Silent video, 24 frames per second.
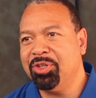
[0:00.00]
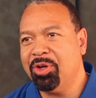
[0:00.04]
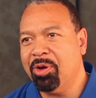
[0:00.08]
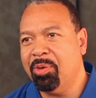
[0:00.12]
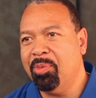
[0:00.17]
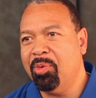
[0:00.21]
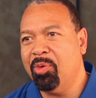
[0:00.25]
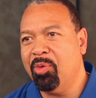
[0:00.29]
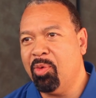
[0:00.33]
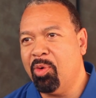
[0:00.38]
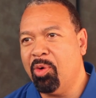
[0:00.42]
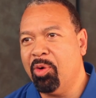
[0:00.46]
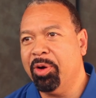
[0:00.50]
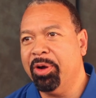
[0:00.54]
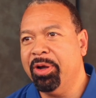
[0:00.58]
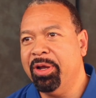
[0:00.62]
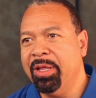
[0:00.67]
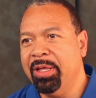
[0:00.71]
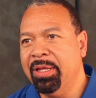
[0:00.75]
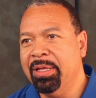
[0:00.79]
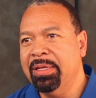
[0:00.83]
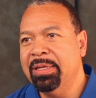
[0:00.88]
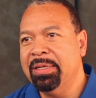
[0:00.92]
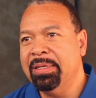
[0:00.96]
Jobe Award.
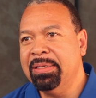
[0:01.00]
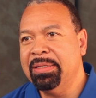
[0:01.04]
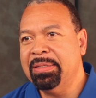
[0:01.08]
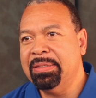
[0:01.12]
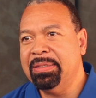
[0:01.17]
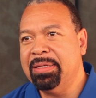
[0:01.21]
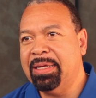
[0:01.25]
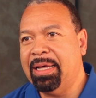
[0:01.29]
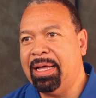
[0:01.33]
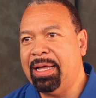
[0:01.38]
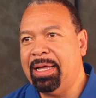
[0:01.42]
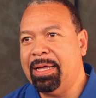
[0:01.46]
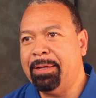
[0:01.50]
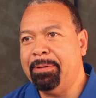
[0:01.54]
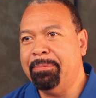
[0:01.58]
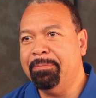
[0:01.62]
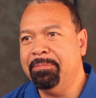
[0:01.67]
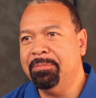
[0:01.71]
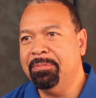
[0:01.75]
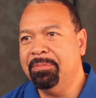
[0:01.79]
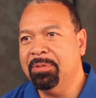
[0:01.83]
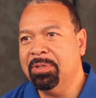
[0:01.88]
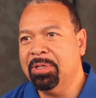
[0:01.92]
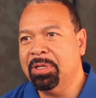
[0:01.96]

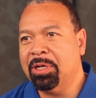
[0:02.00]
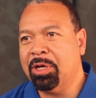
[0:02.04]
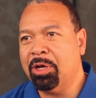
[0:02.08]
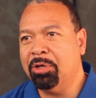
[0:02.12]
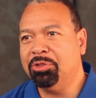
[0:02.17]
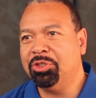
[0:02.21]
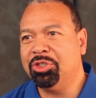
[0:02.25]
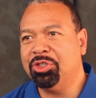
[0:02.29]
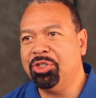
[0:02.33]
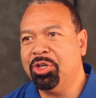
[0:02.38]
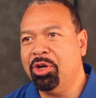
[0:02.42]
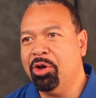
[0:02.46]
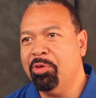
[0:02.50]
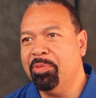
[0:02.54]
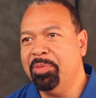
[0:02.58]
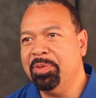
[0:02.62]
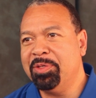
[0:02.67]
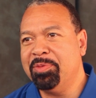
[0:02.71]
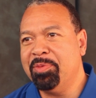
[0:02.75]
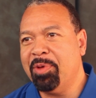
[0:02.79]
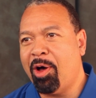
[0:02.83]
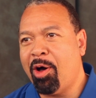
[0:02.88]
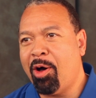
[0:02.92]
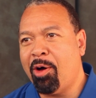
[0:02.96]
Coach Jobe
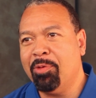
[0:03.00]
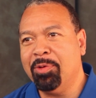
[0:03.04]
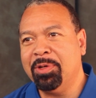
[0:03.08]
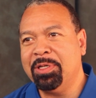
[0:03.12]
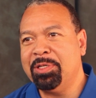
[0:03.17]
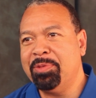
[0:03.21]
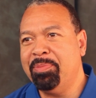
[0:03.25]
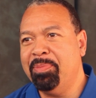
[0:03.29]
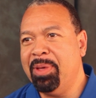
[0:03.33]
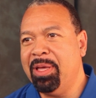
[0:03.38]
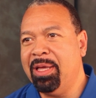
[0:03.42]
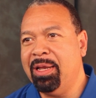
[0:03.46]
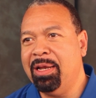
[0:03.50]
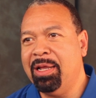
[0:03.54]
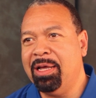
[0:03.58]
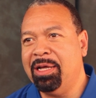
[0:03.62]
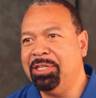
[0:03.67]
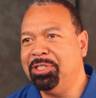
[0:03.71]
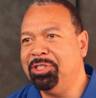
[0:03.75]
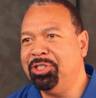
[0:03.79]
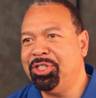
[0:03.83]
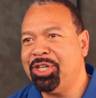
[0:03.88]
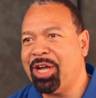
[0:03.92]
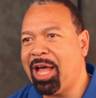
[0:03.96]
has always been
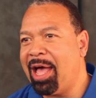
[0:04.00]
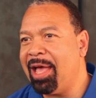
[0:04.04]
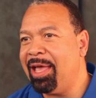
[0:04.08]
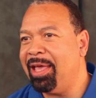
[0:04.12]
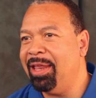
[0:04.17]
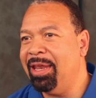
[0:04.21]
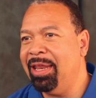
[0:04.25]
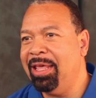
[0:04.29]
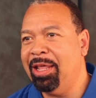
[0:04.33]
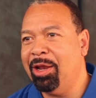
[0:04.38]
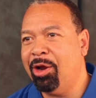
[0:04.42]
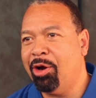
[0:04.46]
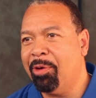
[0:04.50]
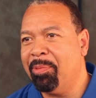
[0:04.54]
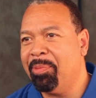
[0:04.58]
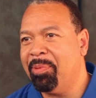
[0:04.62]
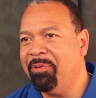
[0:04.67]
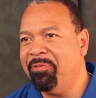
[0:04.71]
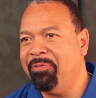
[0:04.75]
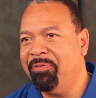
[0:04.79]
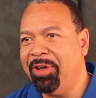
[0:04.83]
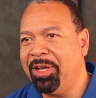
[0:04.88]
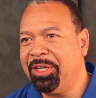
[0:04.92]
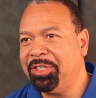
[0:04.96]
a giant in our
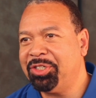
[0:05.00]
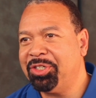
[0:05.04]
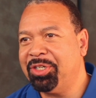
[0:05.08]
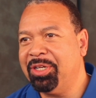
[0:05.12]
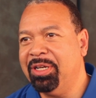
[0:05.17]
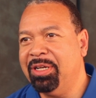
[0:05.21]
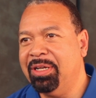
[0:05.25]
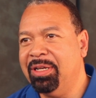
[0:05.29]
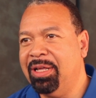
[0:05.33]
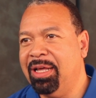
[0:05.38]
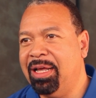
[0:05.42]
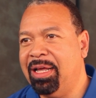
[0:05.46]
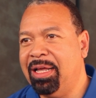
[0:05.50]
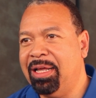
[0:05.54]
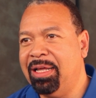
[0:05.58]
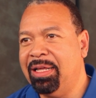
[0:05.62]
profession.